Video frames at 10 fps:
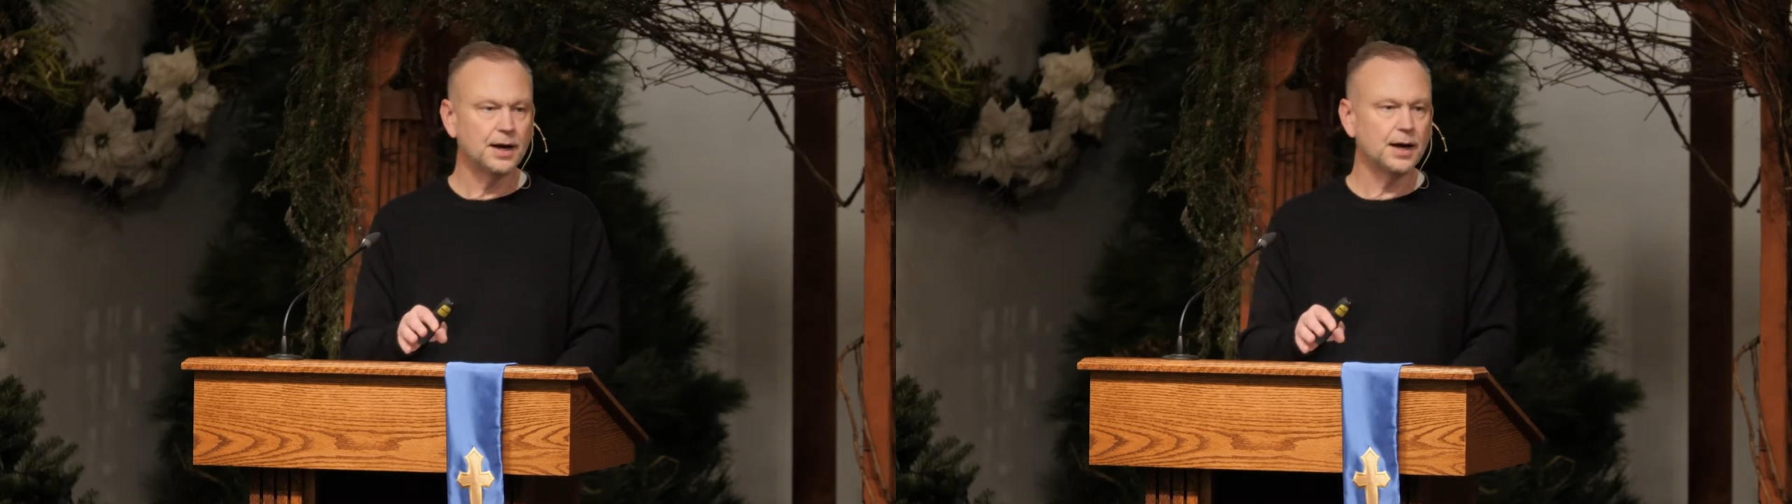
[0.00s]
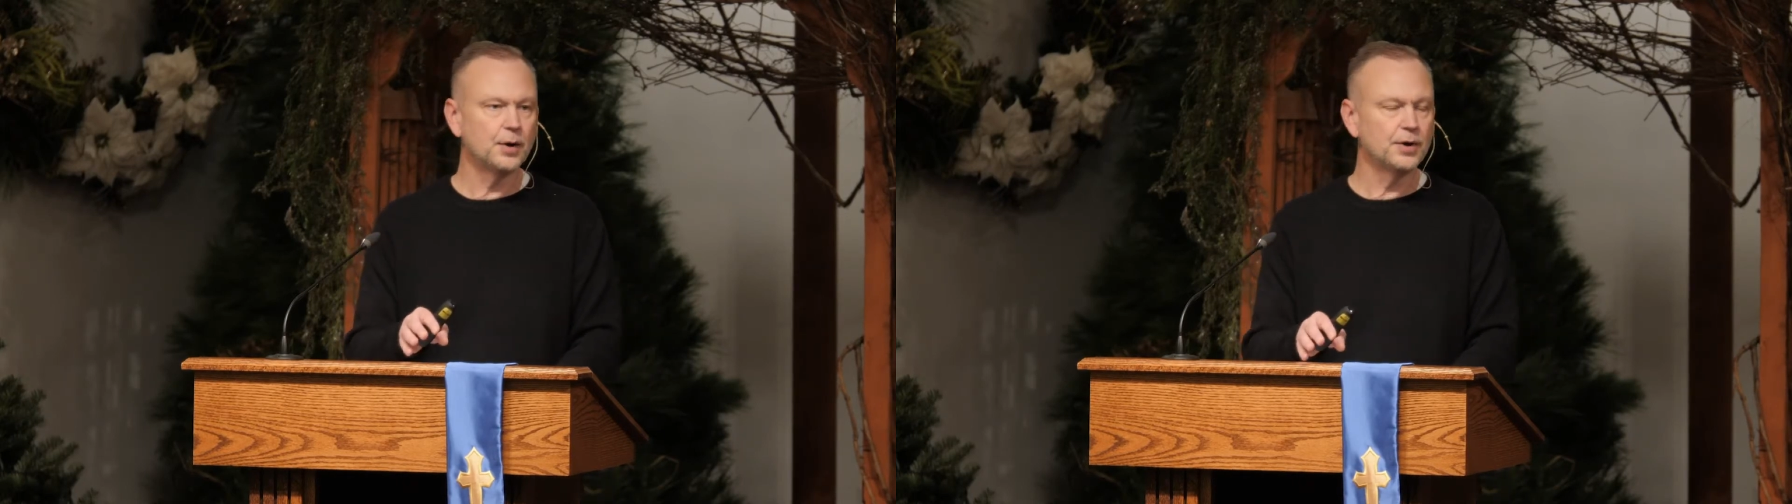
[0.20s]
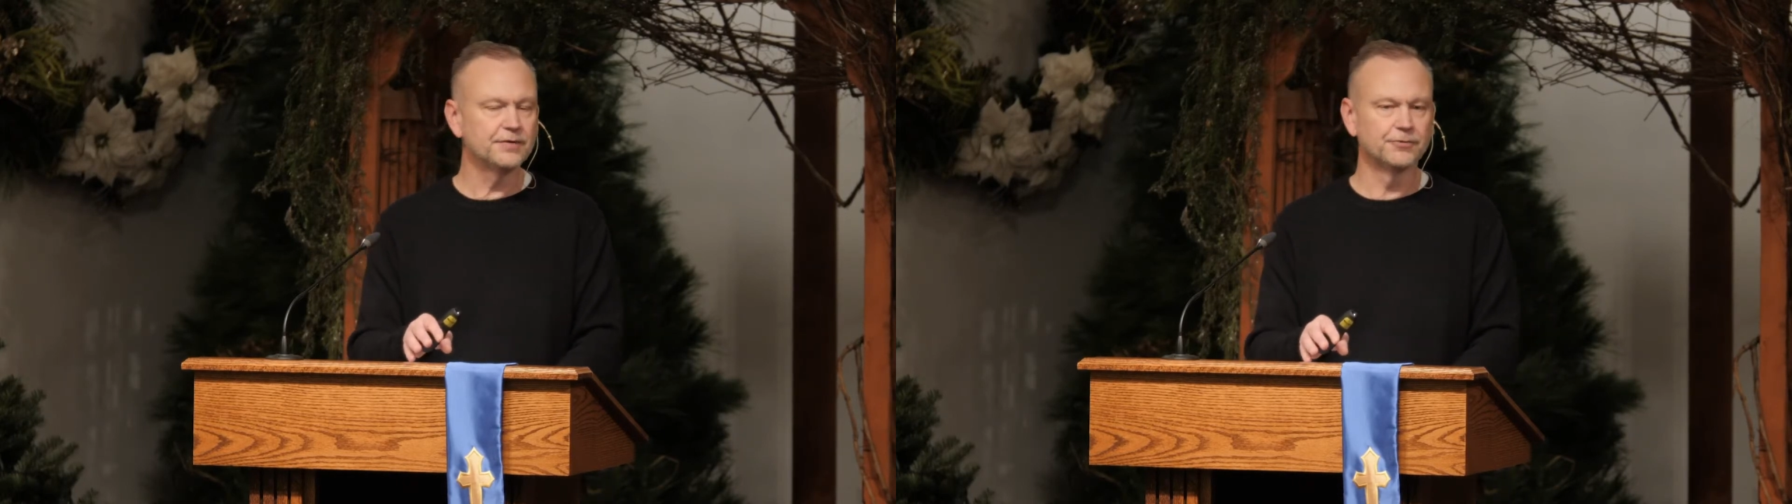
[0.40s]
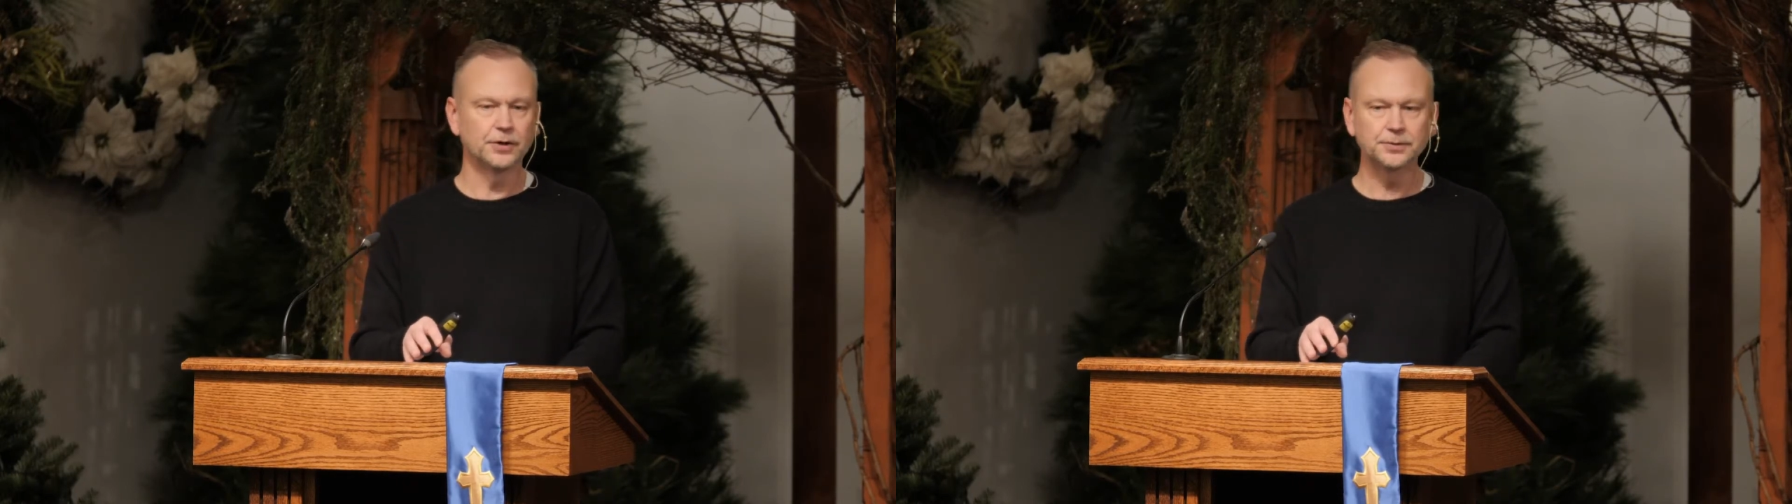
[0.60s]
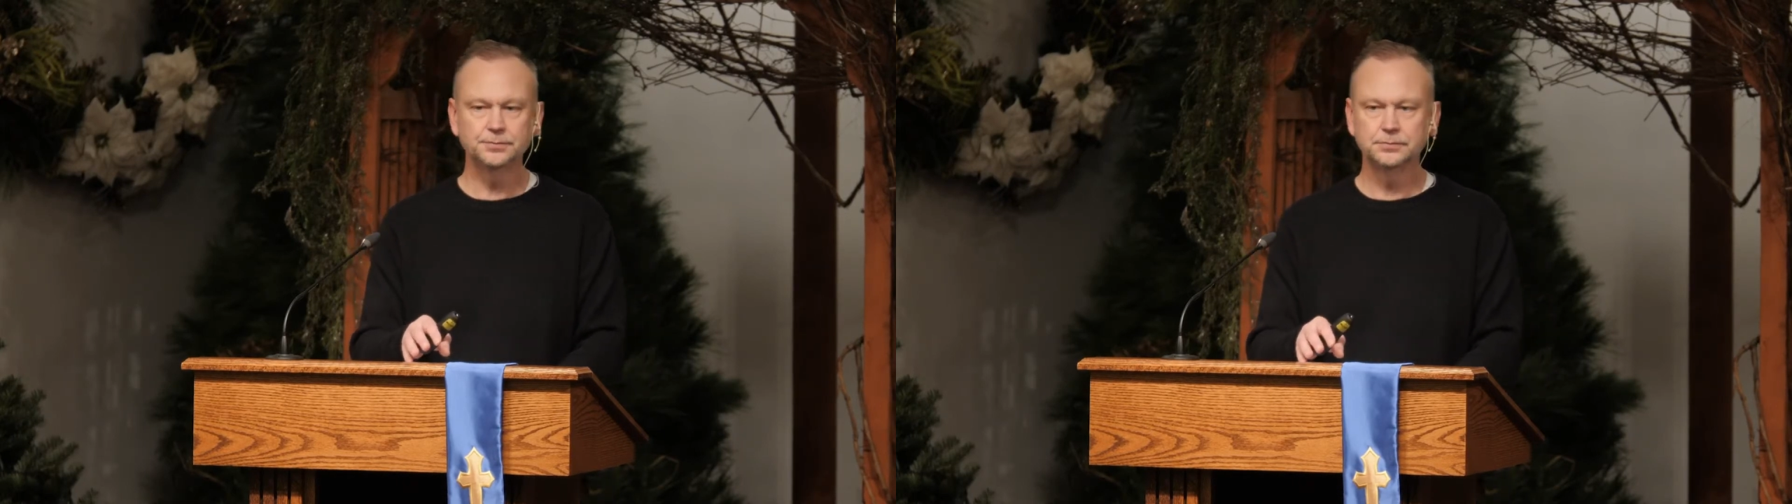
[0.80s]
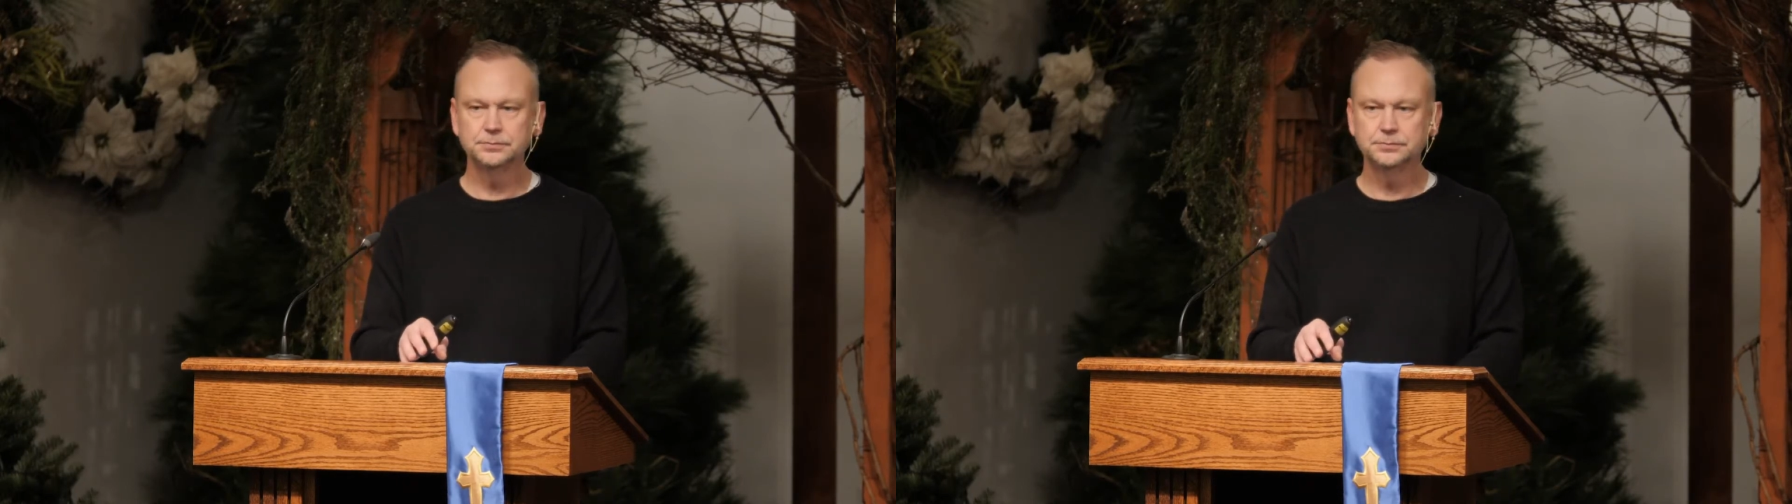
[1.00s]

However,